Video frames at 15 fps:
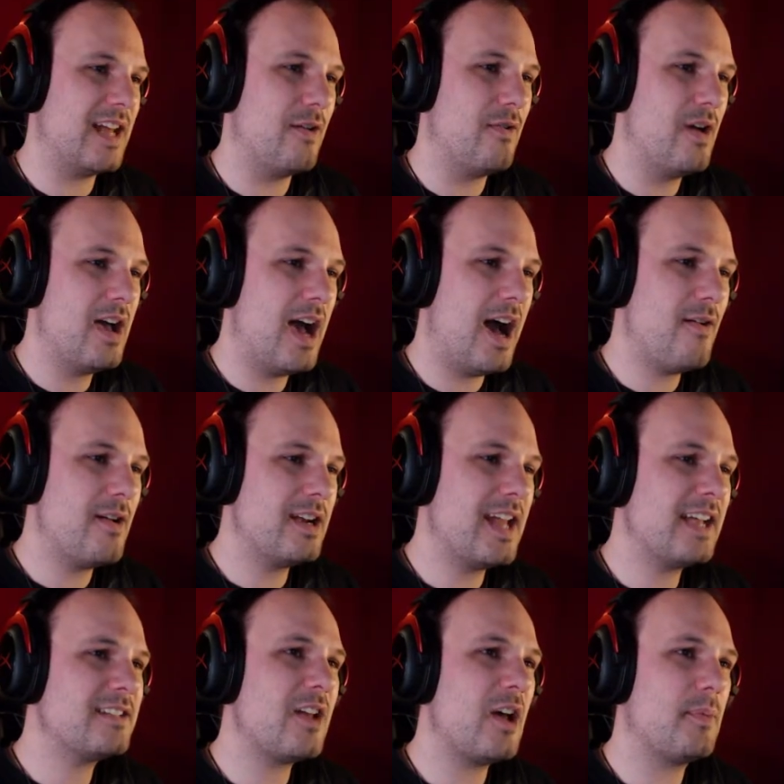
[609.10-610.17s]
now. Our
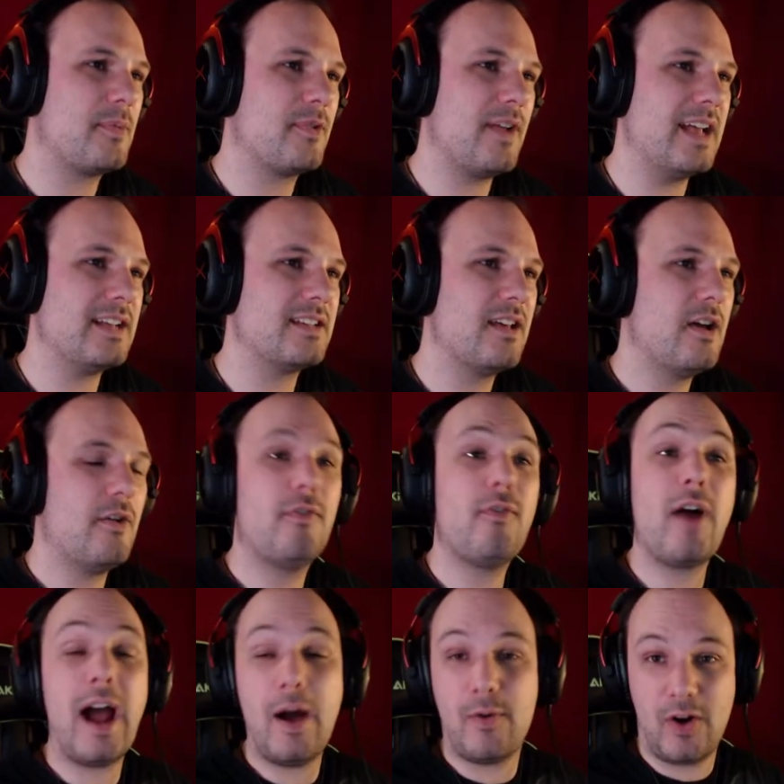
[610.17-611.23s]
next upgrade
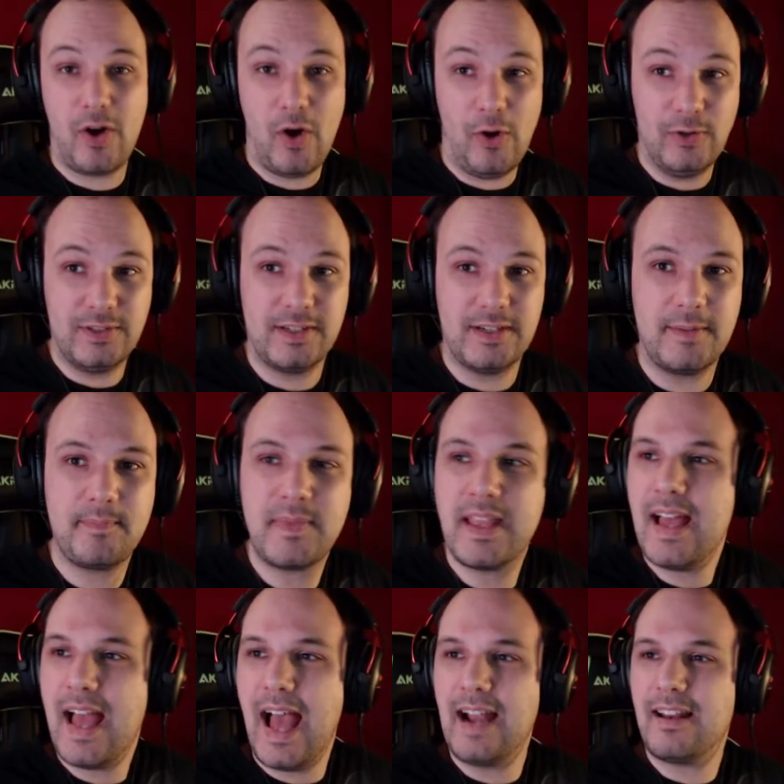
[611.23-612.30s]
for our altar.
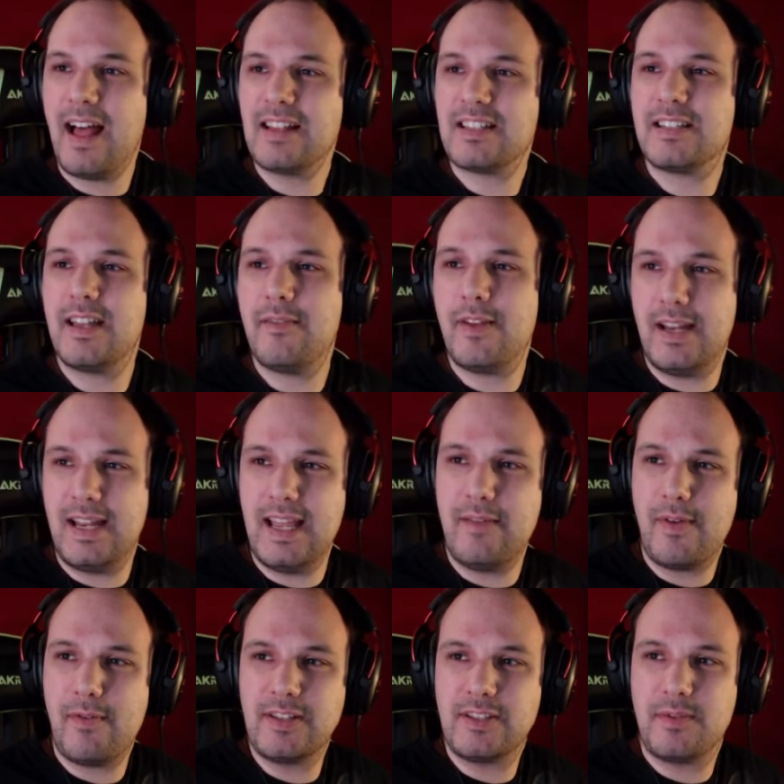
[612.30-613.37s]
And lastly,
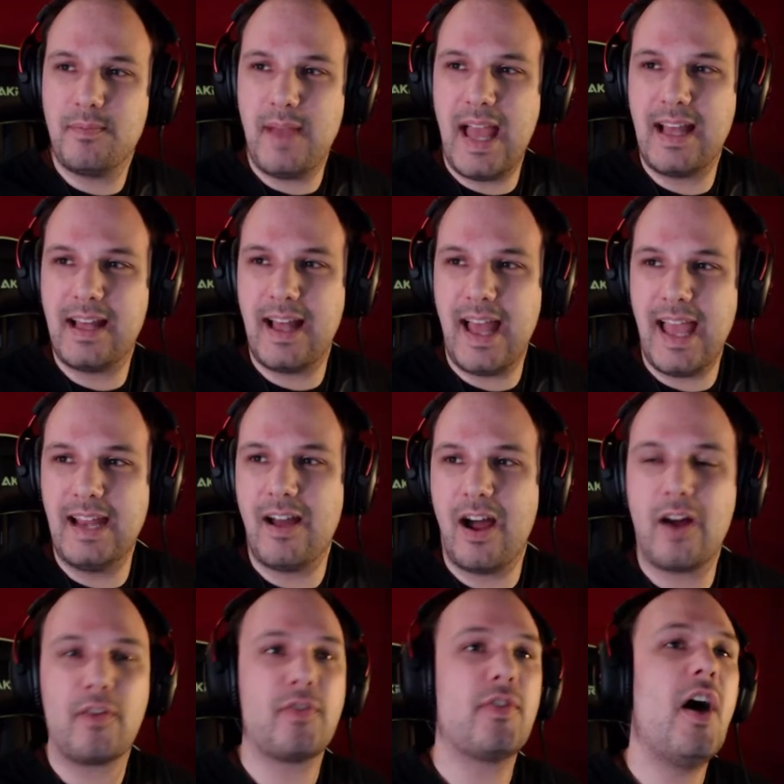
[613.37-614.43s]
we want to make an
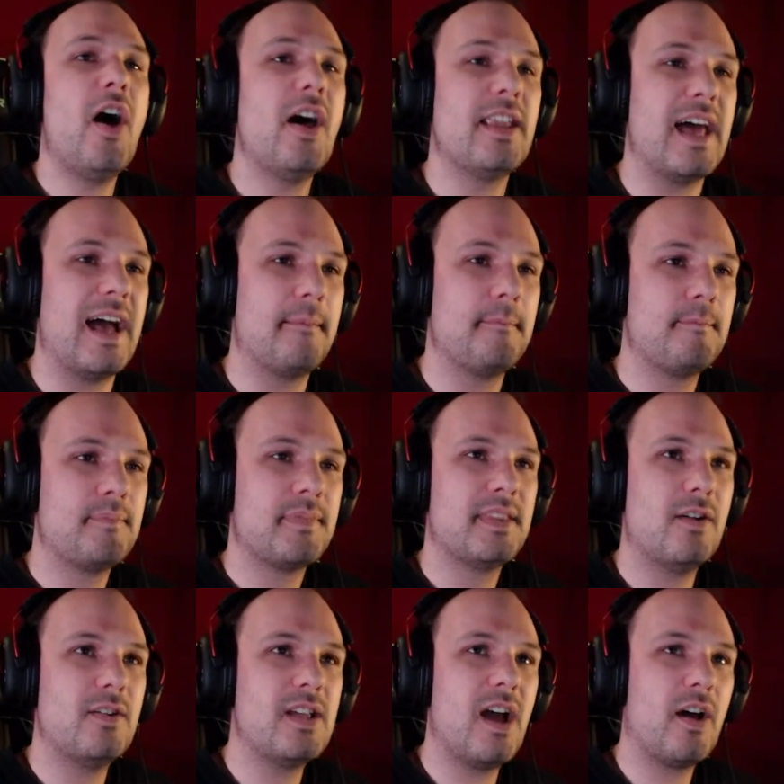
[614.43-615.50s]
Arthana.
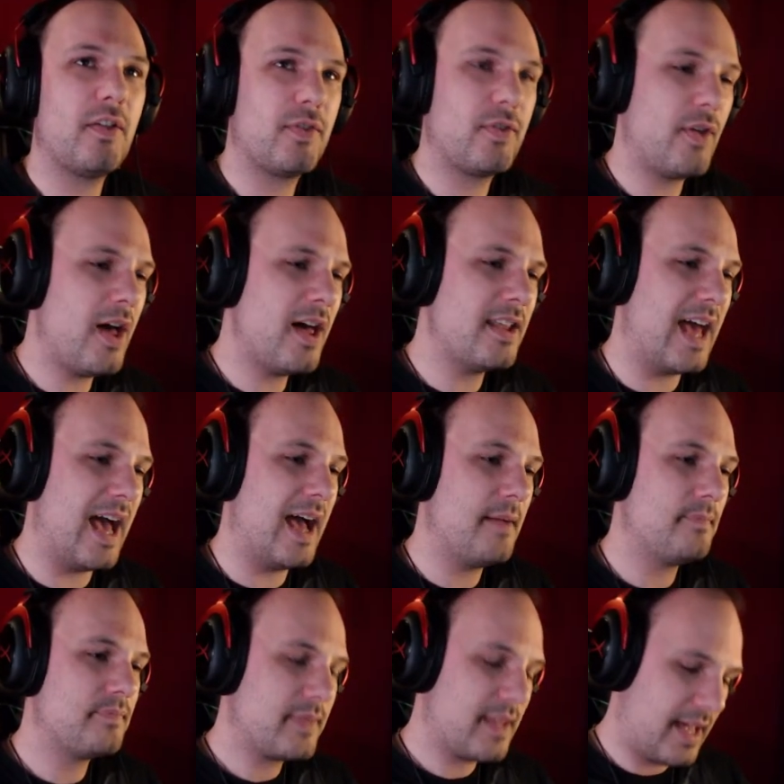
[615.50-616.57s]
Now, the Arthana
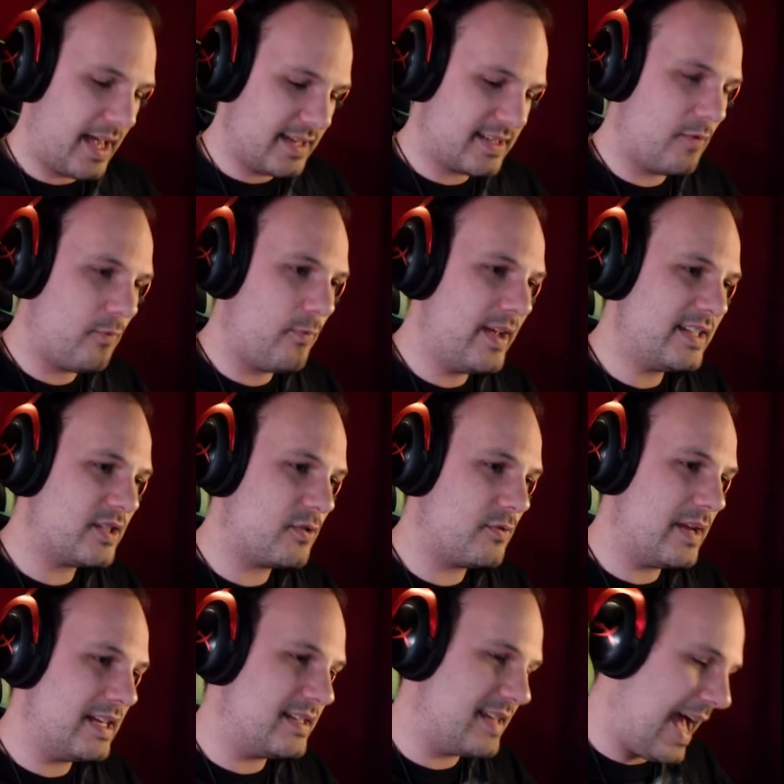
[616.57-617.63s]
is a
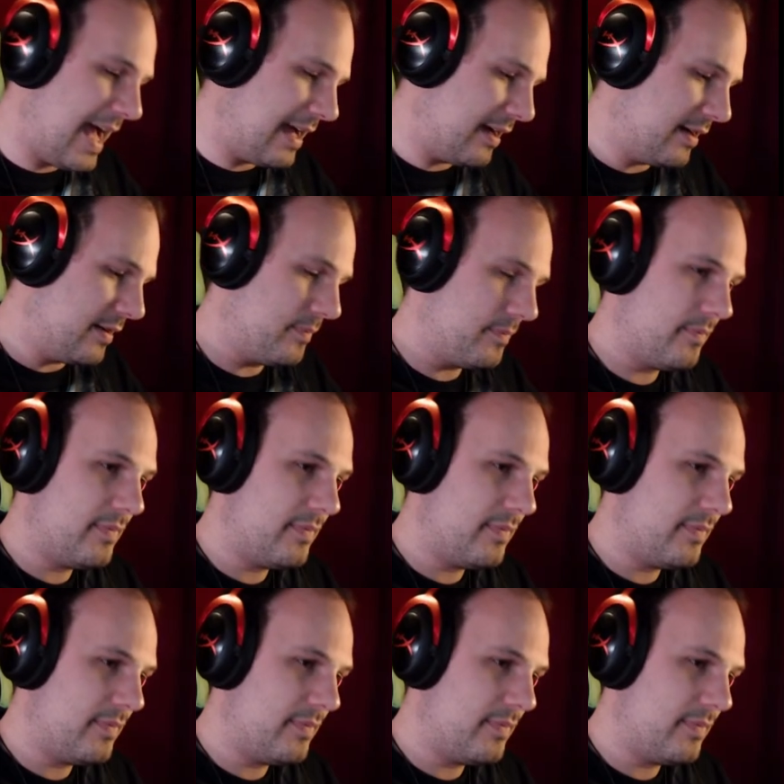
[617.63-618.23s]
witchery dagger,